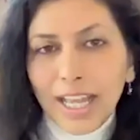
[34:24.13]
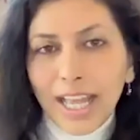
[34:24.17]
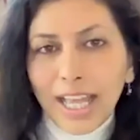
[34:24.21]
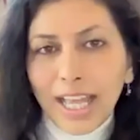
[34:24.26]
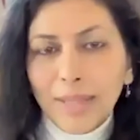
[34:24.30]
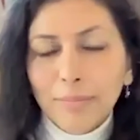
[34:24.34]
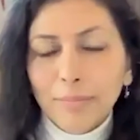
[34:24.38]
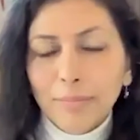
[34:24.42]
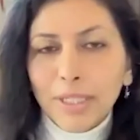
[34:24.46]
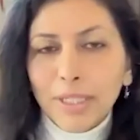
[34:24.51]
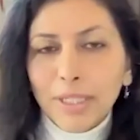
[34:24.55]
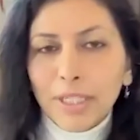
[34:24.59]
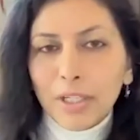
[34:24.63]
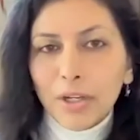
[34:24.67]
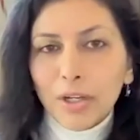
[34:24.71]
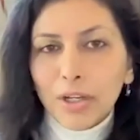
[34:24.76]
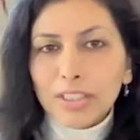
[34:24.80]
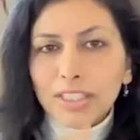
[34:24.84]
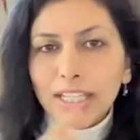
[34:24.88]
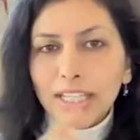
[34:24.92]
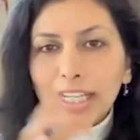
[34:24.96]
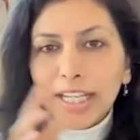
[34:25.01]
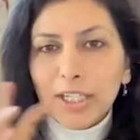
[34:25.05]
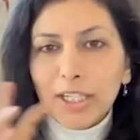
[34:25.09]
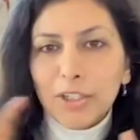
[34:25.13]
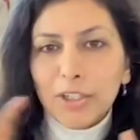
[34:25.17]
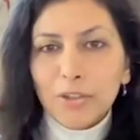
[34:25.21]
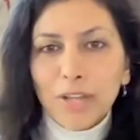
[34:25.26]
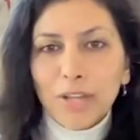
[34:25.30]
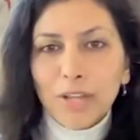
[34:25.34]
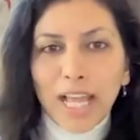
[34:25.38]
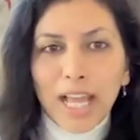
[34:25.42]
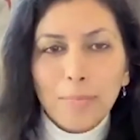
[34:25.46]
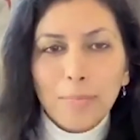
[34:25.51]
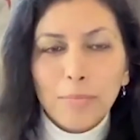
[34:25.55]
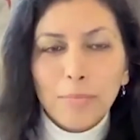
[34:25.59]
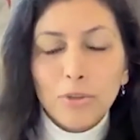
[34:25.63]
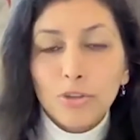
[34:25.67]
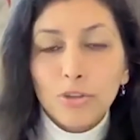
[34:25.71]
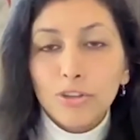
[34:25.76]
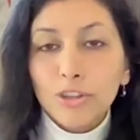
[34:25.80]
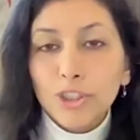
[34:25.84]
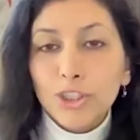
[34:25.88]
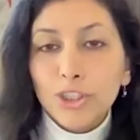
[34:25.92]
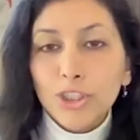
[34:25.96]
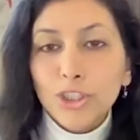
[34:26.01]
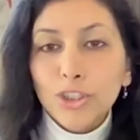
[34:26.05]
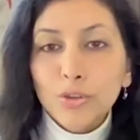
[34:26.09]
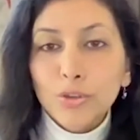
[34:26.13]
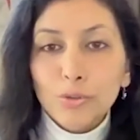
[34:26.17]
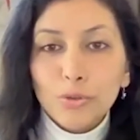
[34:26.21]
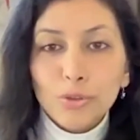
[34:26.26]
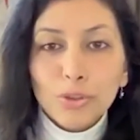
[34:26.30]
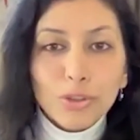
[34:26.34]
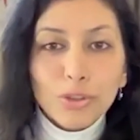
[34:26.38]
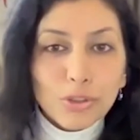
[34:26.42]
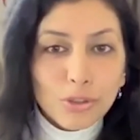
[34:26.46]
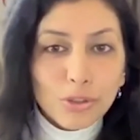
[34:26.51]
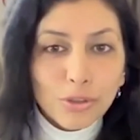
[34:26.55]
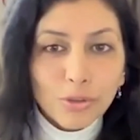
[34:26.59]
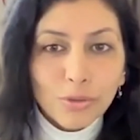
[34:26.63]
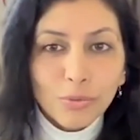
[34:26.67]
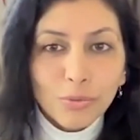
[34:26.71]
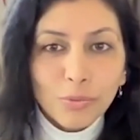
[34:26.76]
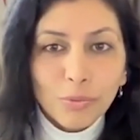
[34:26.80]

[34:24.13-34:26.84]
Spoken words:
And because I get trapped or seduced